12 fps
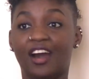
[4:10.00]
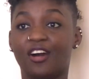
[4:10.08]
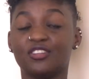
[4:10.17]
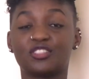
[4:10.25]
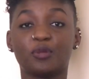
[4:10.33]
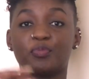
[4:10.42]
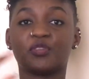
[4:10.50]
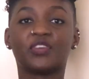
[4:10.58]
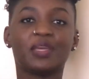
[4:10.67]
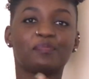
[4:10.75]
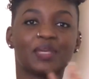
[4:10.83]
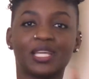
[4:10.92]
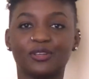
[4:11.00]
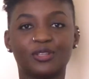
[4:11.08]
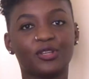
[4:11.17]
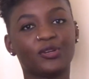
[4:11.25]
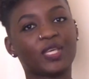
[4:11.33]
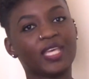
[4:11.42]
on top of him being
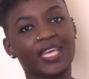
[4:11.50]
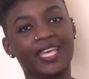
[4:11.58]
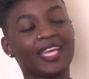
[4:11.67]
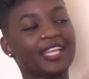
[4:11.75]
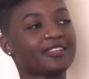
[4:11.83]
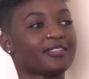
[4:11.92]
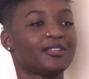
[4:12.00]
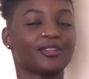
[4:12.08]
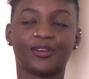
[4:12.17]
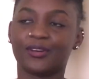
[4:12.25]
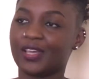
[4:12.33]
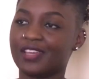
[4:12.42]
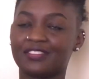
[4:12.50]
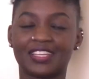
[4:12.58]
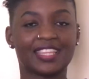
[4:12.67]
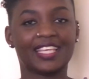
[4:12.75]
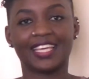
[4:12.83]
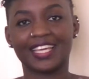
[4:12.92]
good looking and, you know,
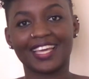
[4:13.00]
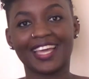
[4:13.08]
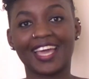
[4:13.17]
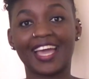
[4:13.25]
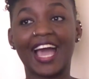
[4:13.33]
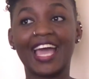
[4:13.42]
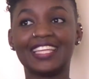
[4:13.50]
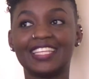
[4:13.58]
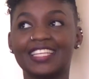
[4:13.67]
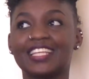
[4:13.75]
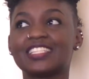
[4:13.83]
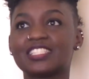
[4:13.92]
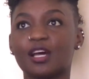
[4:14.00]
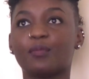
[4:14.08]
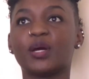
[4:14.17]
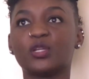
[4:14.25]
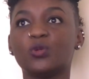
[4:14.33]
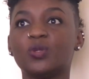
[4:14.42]
everything, I needed
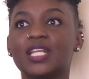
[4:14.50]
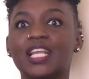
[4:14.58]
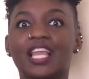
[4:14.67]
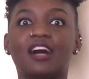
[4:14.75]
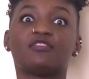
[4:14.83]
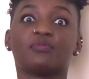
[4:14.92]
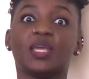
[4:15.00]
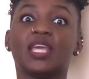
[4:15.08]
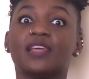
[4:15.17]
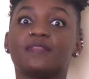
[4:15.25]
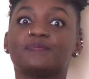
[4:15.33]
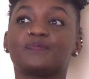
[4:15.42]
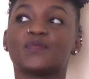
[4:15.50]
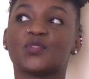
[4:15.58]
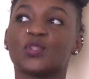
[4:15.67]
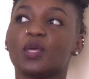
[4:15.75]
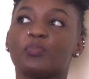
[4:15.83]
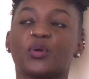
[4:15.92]
someone who would love me
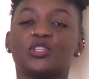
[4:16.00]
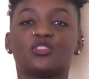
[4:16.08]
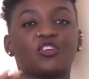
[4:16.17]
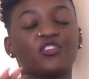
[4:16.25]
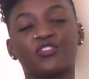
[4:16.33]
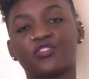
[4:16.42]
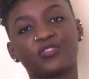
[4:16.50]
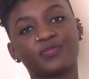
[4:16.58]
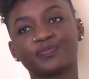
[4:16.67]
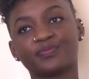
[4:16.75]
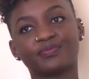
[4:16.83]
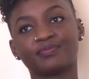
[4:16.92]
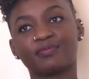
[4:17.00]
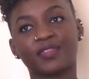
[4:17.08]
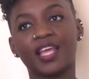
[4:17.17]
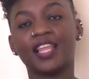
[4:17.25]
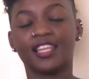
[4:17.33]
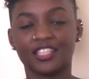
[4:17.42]
to the point of
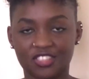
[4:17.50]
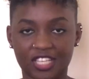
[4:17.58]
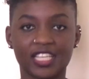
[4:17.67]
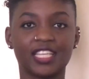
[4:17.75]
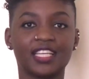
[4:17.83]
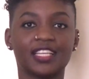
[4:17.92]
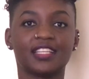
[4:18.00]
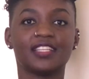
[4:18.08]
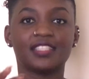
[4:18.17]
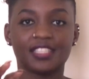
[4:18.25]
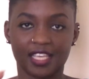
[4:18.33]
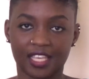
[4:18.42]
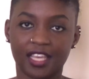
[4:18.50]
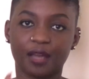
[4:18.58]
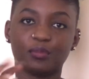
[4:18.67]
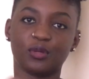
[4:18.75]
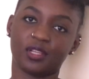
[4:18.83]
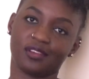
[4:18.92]
literally taking a
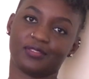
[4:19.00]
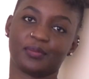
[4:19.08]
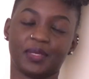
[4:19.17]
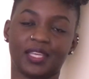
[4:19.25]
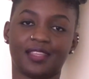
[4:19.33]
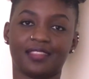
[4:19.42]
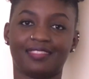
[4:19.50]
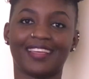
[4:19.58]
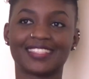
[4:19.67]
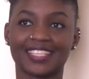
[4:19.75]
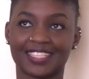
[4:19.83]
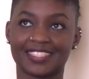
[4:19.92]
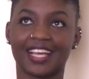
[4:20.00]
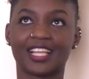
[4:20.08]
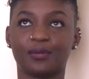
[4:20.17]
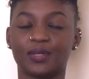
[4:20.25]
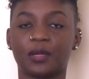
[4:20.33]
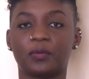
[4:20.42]
bullet for me. That's
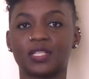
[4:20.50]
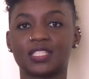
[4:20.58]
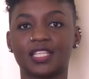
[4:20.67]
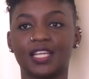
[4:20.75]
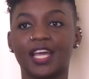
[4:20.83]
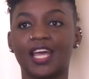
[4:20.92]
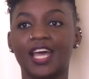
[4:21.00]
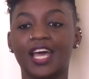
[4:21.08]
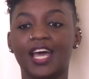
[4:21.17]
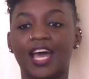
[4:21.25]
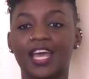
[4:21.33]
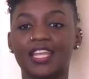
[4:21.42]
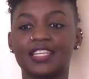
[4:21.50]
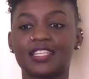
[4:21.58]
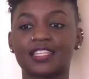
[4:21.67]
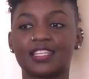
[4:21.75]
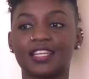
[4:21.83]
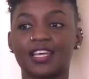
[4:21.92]
exactly what I wanted. And
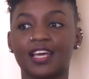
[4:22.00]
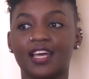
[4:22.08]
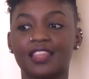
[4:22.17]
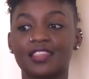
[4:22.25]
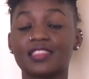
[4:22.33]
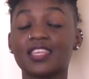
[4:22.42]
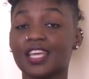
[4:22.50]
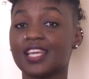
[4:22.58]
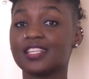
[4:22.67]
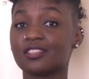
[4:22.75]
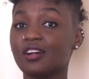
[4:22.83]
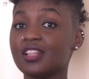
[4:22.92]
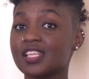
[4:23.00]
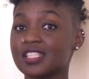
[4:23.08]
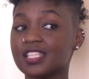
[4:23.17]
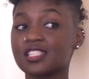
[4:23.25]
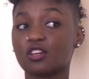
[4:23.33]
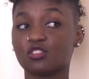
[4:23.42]
the thing is, all these
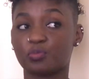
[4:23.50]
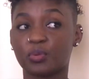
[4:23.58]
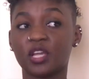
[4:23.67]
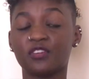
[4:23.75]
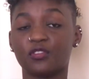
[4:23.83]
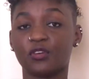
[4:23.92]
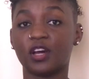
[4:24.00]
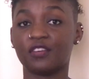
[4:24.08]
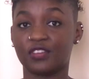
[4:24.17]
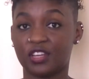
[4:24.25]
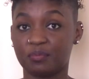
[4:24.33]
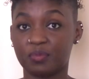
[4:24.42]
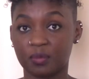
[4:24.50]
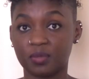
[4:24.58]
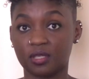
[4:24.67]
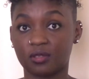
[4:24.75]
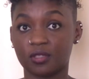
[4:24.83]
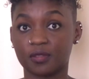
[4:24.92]
things I was praying for are very
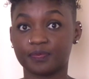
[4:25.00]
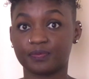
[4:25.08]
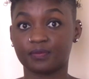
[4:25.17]
biblical.